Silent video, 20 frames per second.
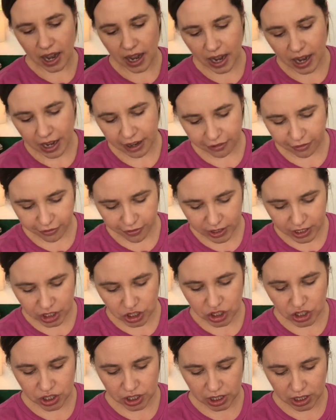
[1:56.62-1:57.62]
I
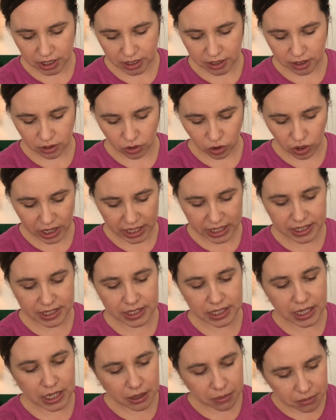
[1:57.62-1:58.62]
finished it, or I
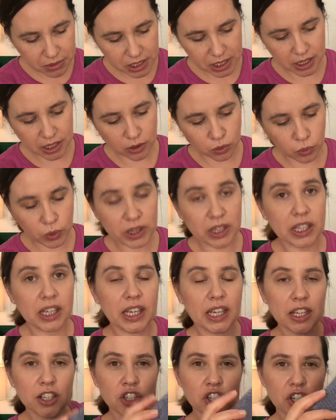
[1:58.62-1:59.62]
seamed it with the
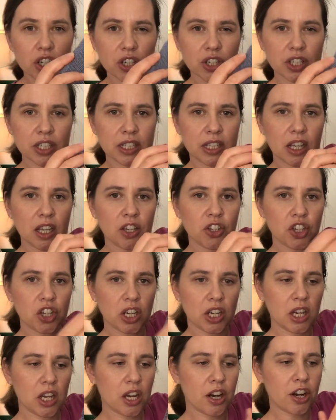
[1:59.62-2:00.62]
Kitchener stitch
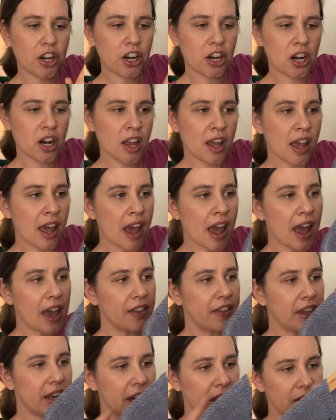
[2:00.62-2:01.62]
here,
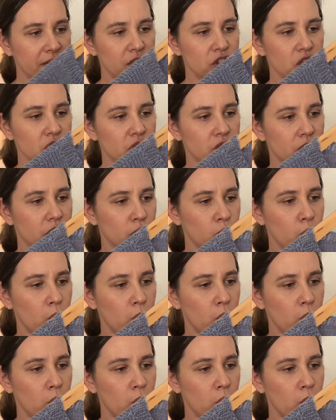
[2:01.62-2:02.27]
and then I've just done